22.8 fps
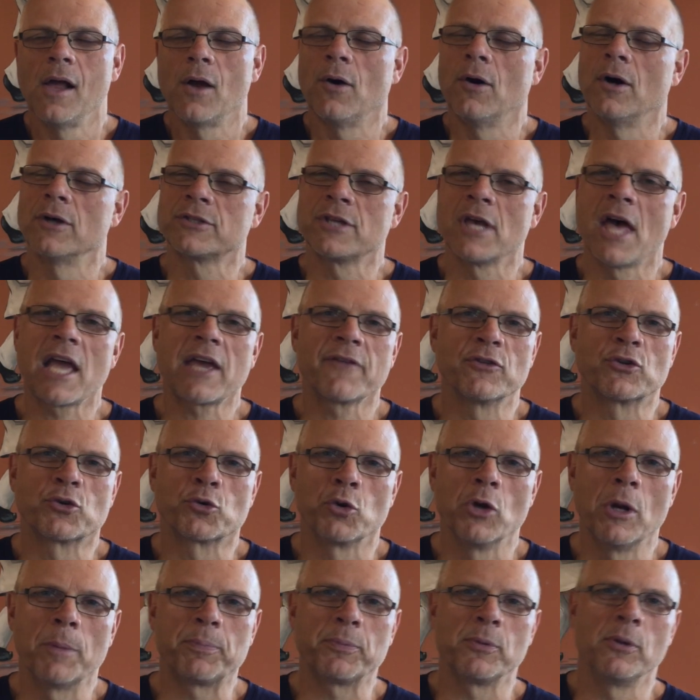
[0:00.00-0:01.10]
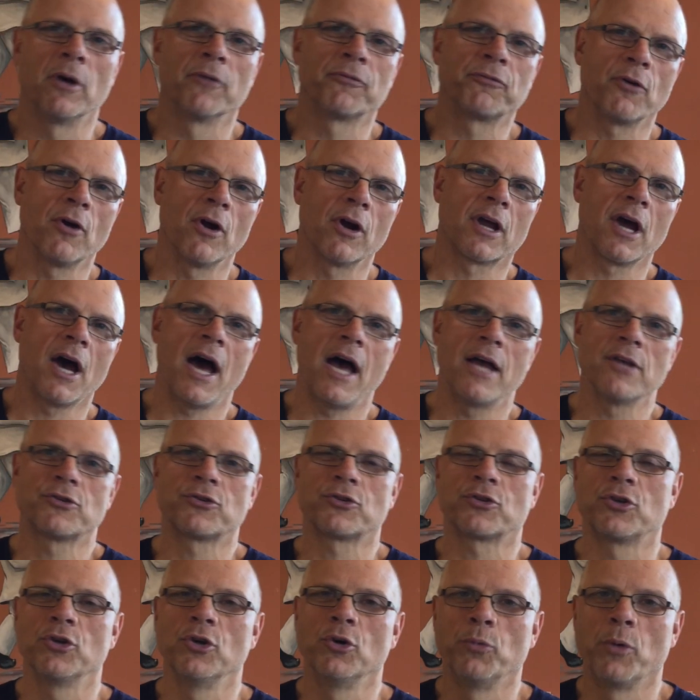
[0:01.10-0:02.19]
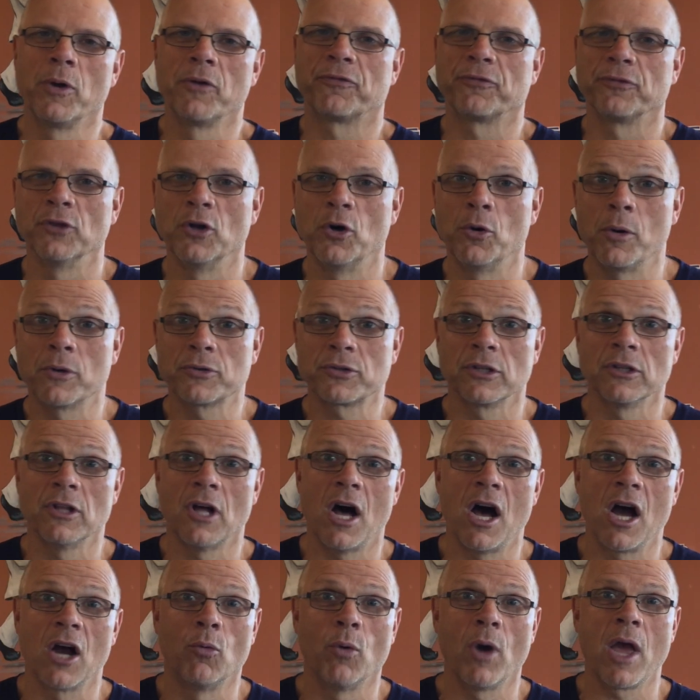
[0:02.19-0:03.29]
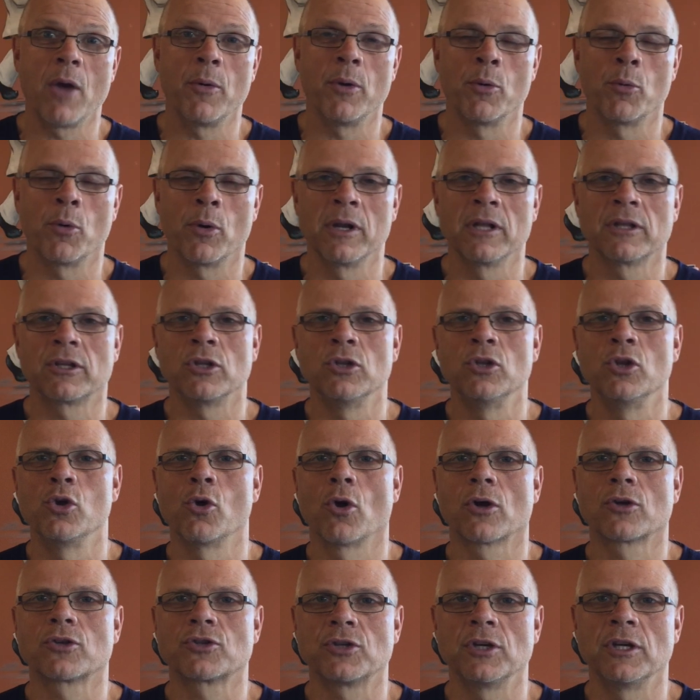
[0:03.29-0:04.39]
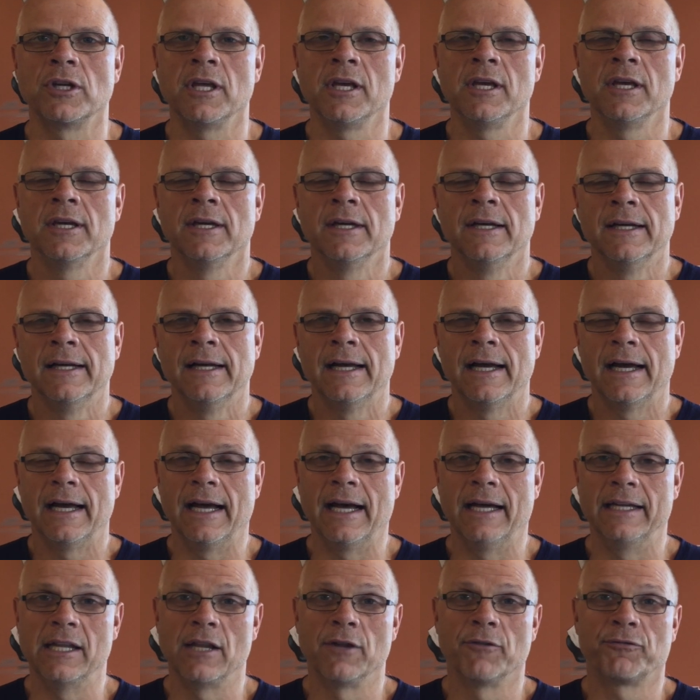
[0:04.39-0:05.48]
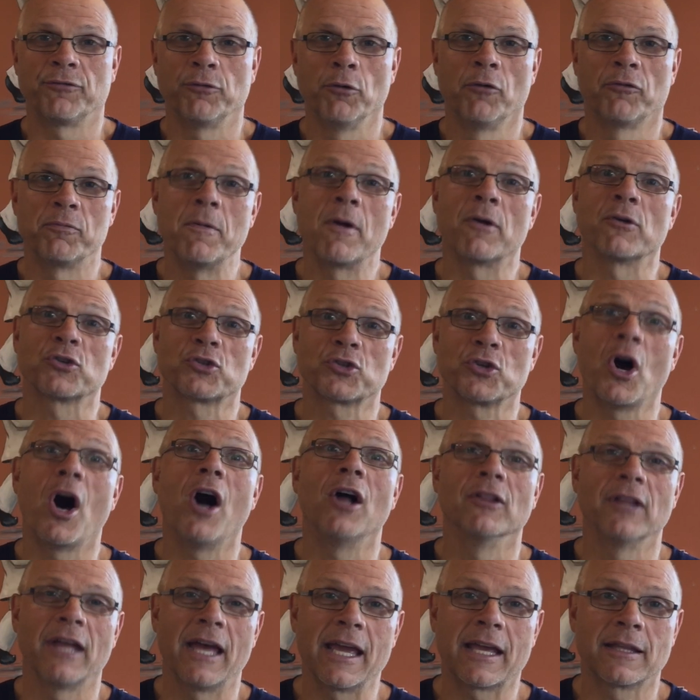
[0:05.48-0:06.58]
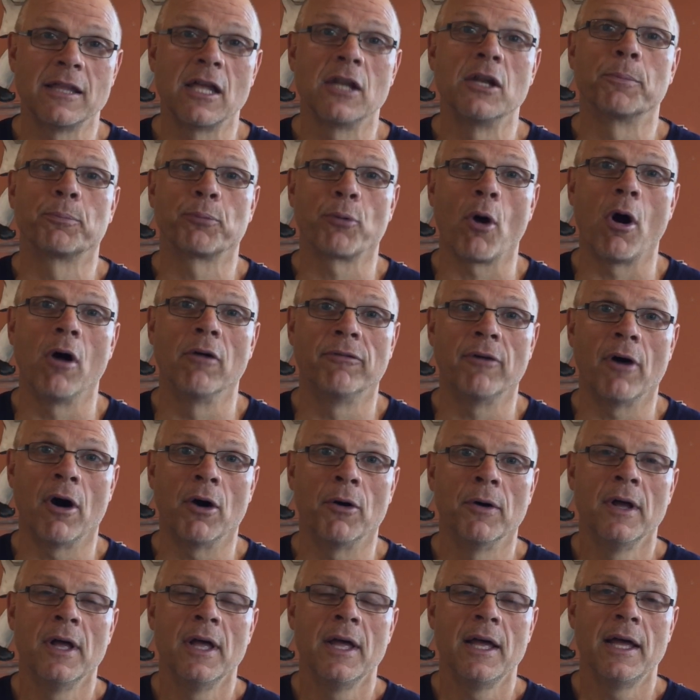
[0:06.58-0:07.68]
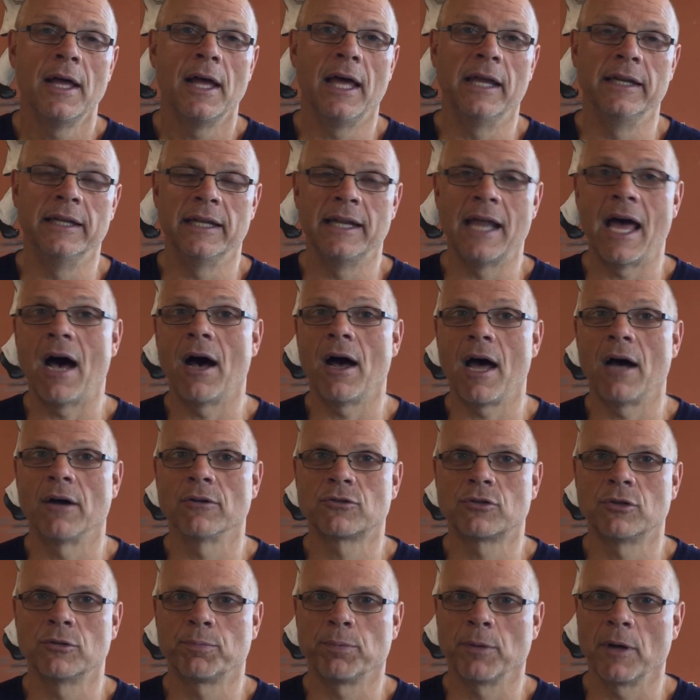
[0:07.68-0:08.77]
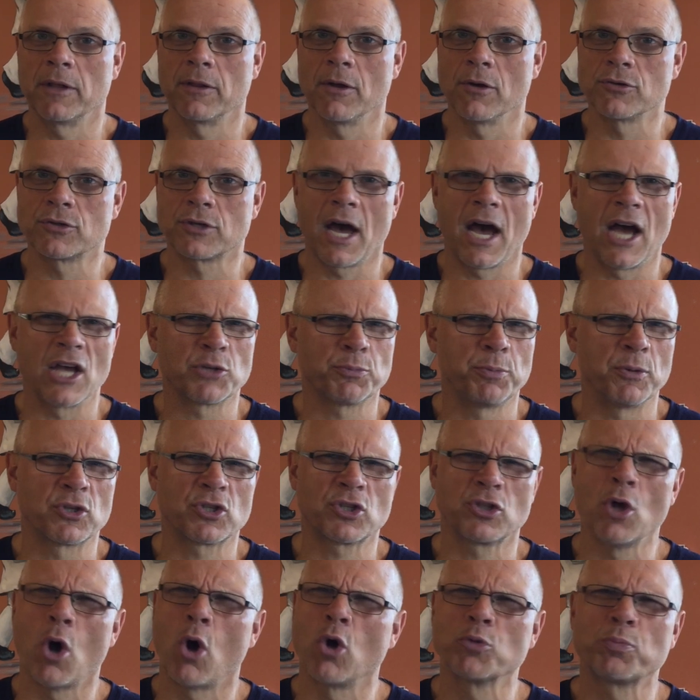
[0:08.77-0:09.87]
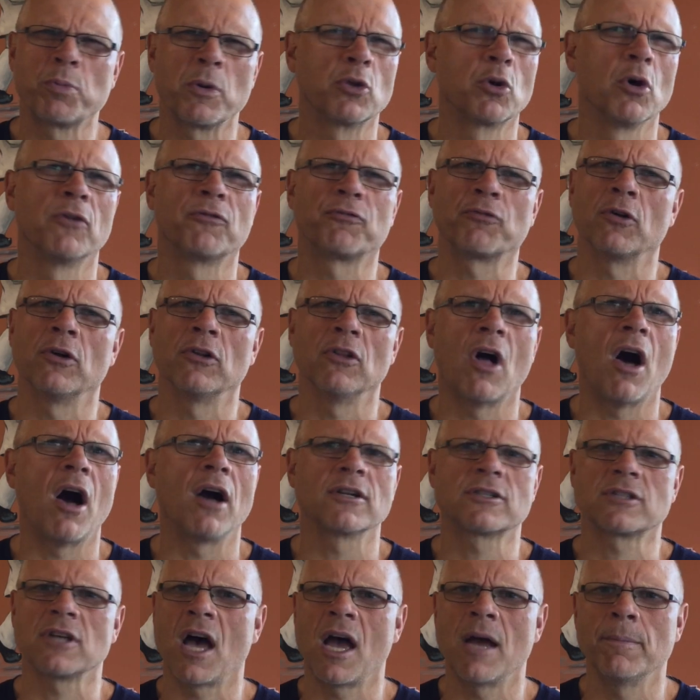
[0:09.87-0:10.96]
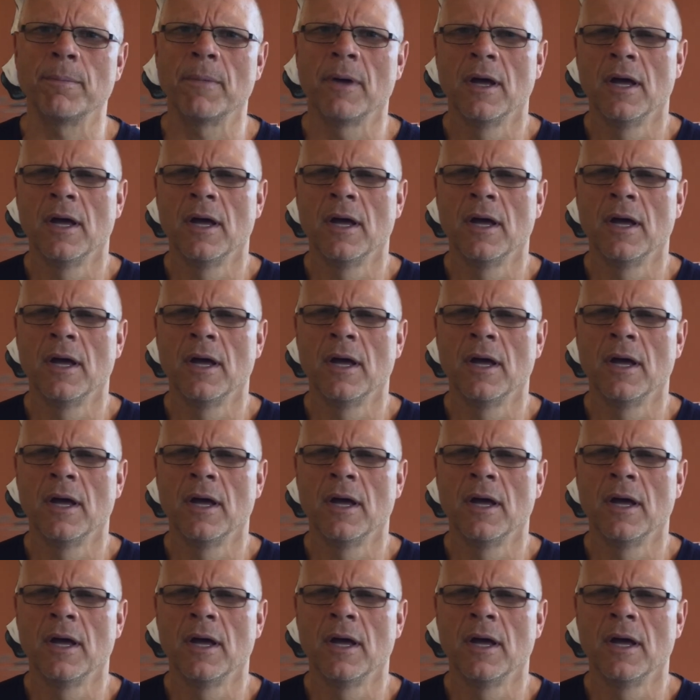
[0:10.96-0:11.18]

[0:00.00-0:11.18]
Well, it was a heck of a trip, you know, for our guys, too. We flew. It was a long way. We went into New York City and then flew from there to Salt Lake and then to Provo and then out to play those guys. But snow's been good for a long time.